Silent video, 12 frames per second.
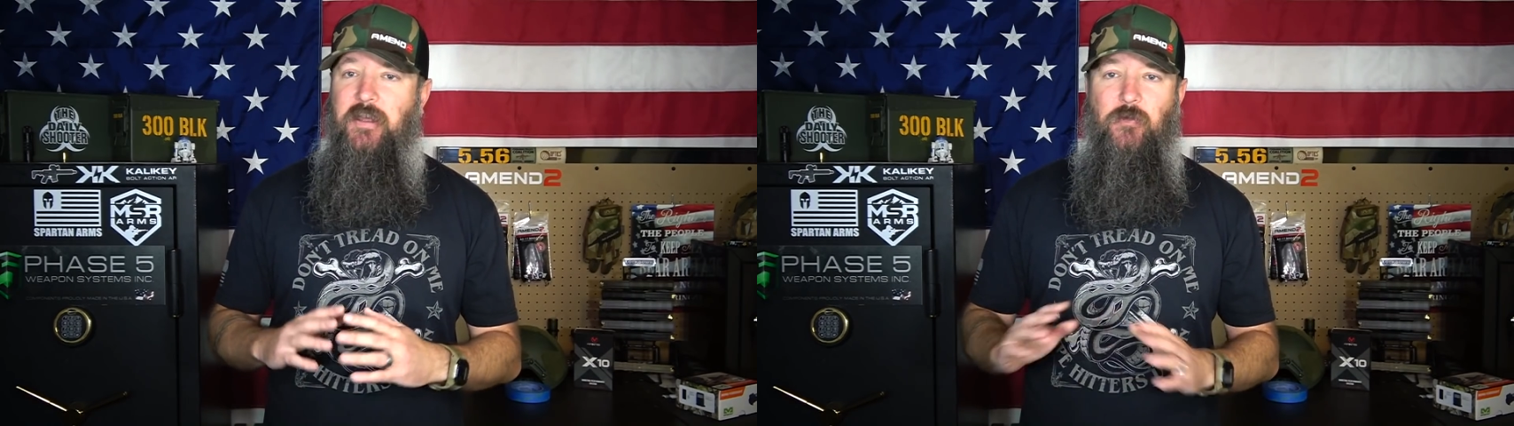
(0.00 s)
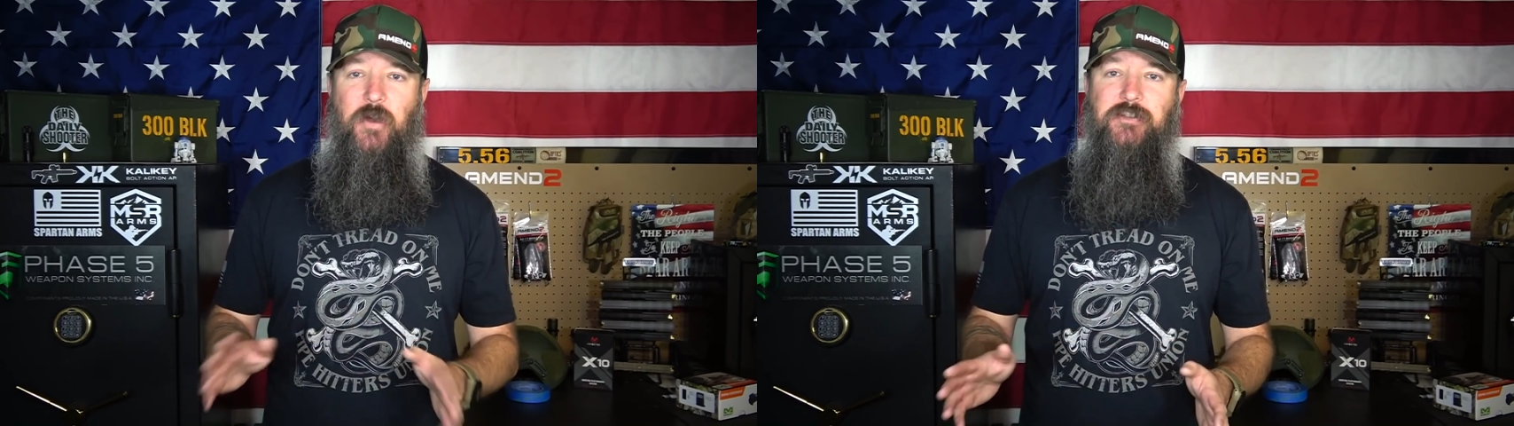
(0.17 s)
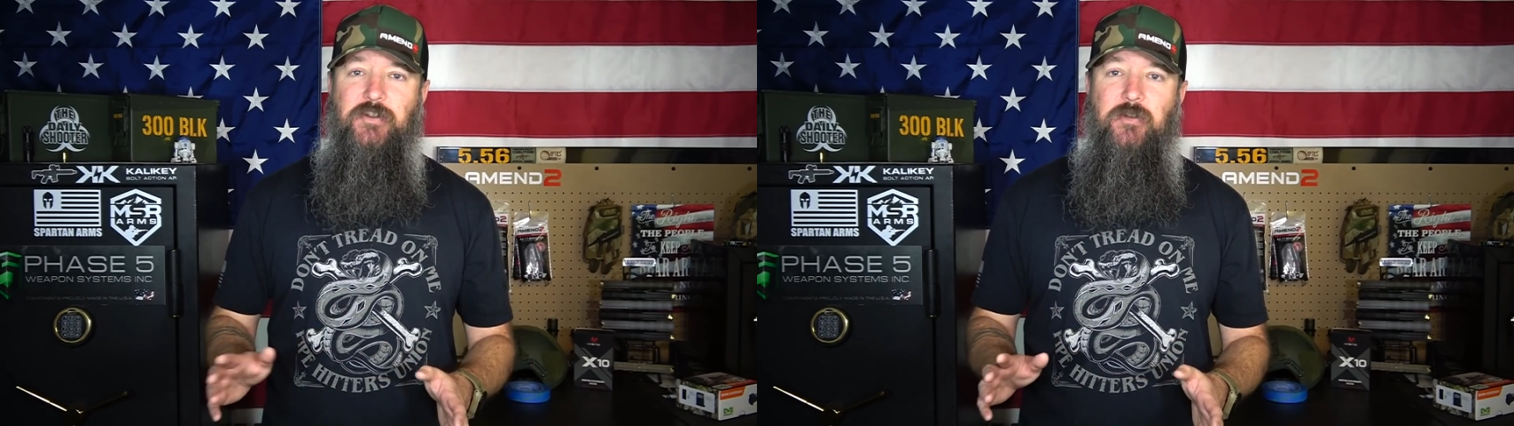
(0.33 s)

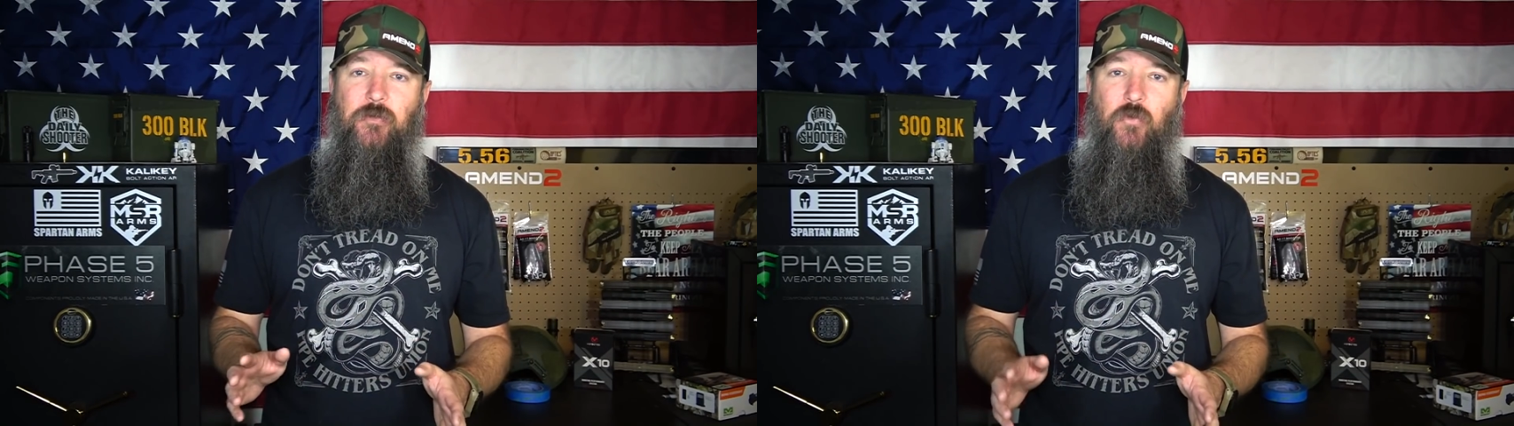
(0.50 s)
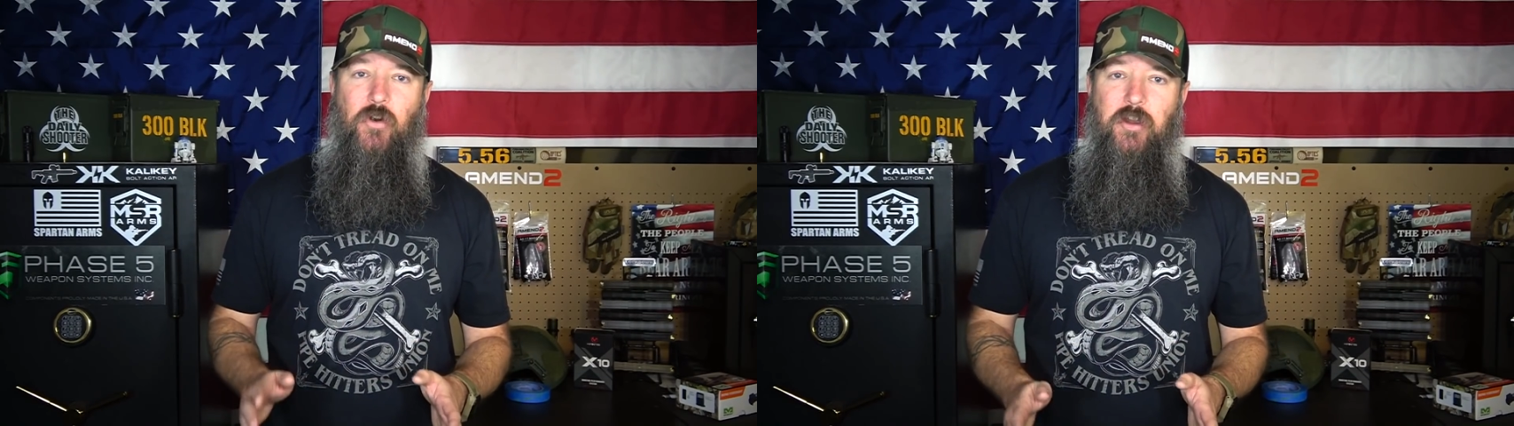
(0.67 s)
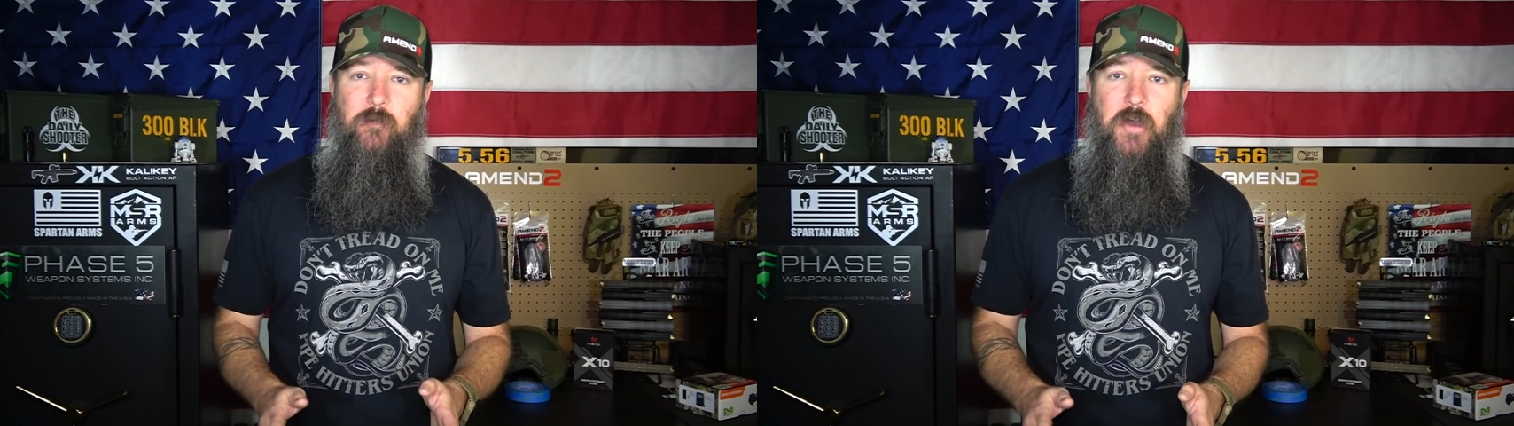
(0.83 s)
Otherwise, don't even
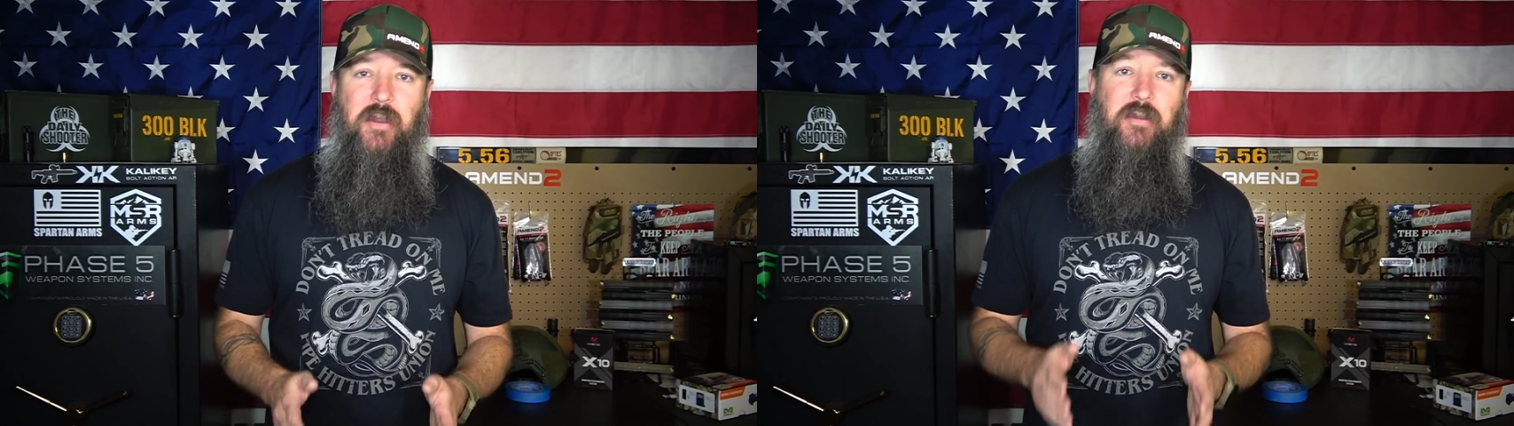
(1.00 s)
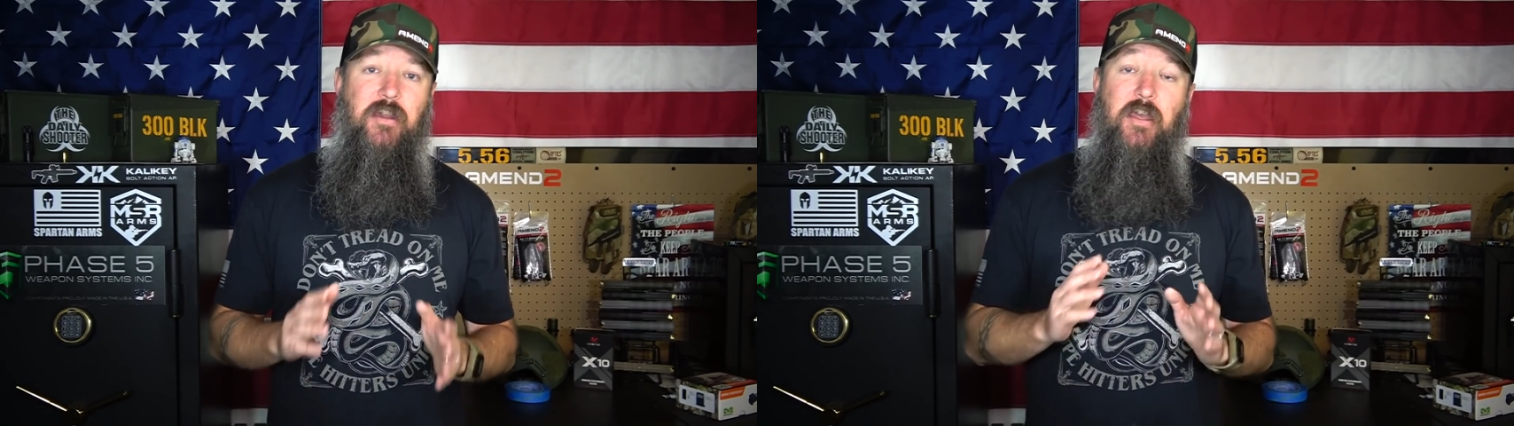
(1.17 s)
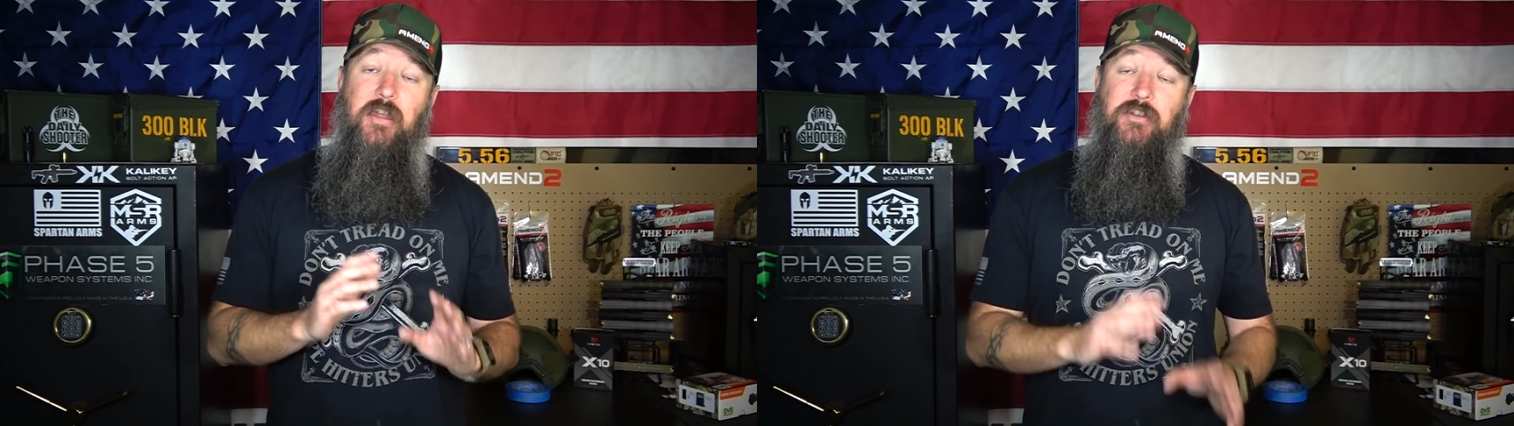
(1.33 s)
worry about it.